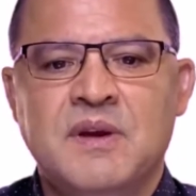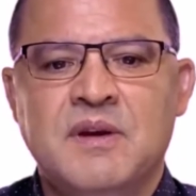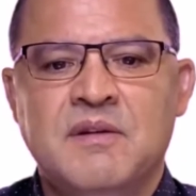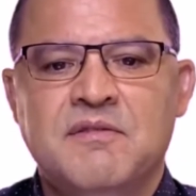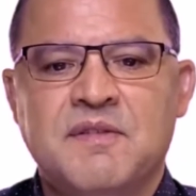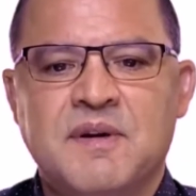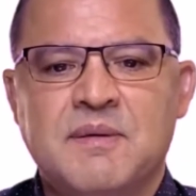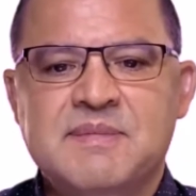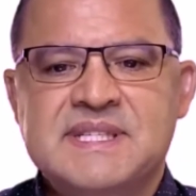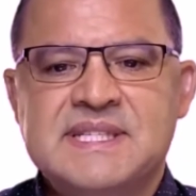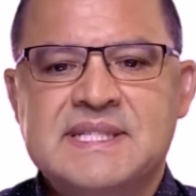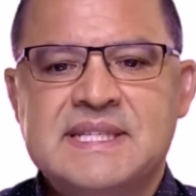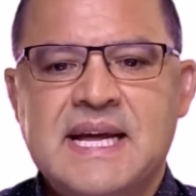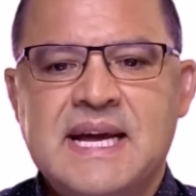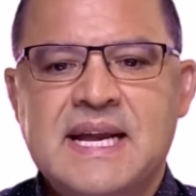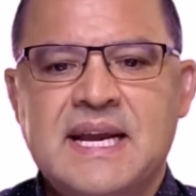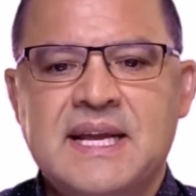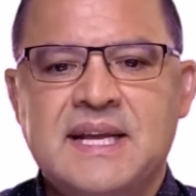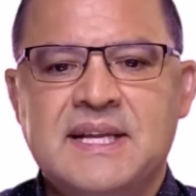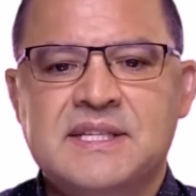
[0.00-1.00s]
From
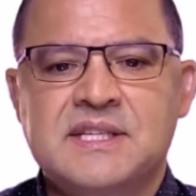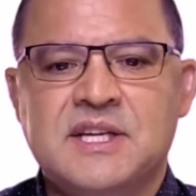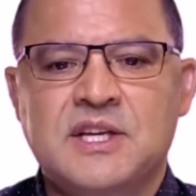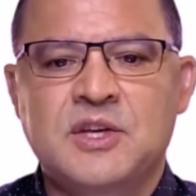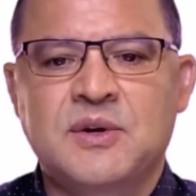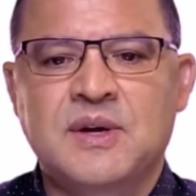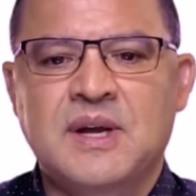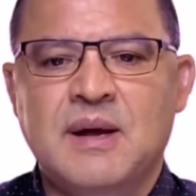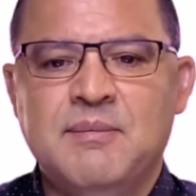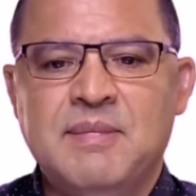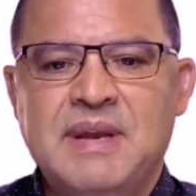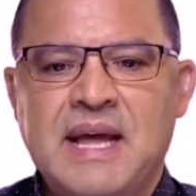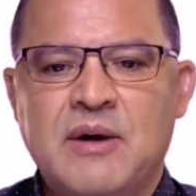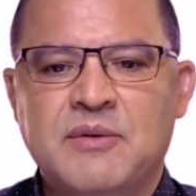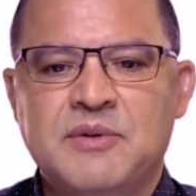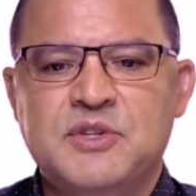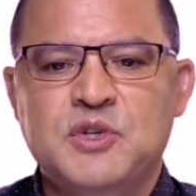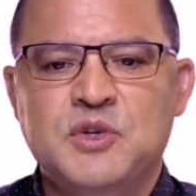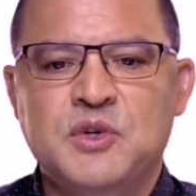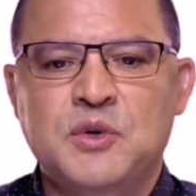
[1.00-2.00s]
Settings, you come
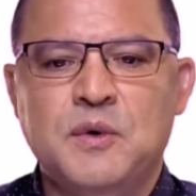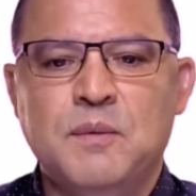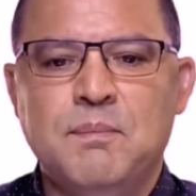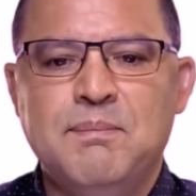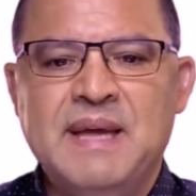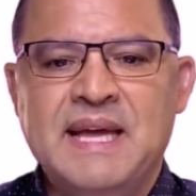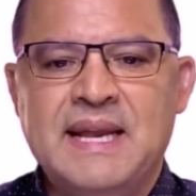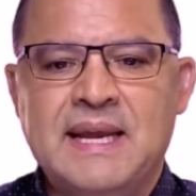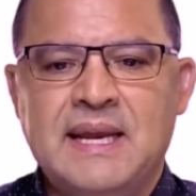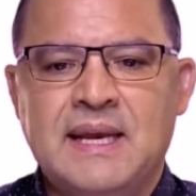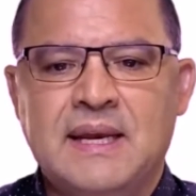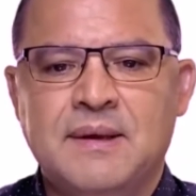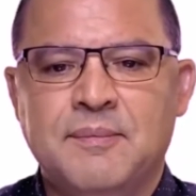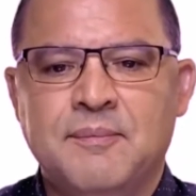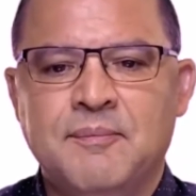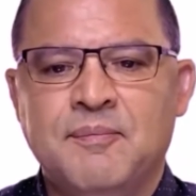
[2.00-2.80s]
down to Bidding.